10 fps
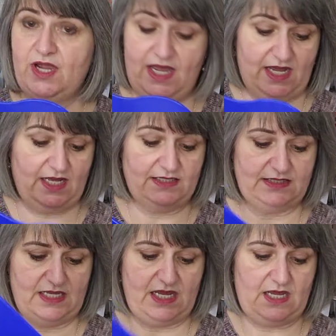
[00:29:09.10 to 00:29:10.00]

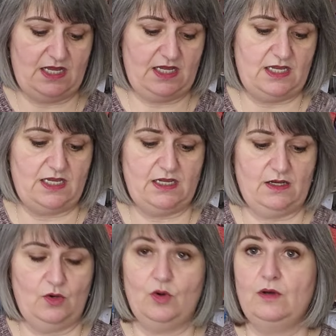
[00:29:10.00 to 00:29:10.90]
has a
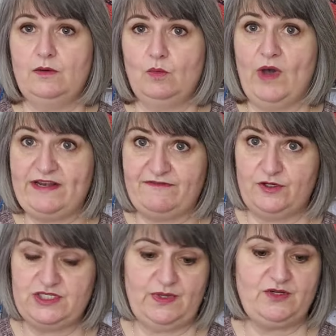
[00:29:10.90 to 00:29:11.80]
wide
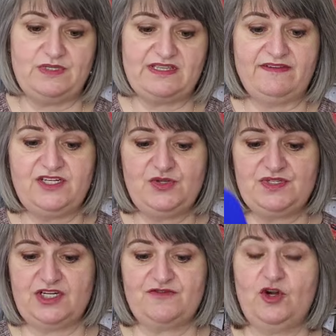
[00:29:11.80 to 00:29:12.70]
foot, so I do a 72
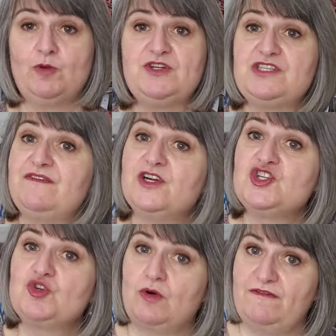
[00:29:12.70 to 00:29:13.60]
stitch for her, but she has a very
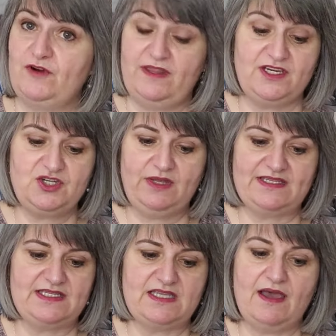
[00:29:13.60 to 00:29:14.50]
short foot. I think she only
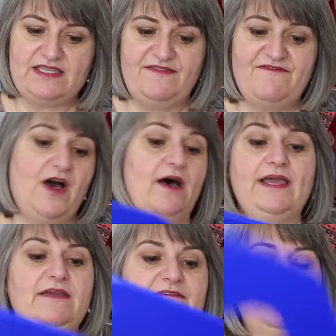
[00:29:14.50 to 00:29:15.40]
has a size
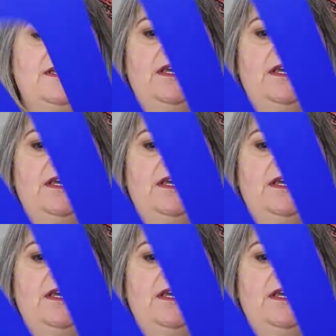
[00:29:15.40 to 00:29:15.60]
five.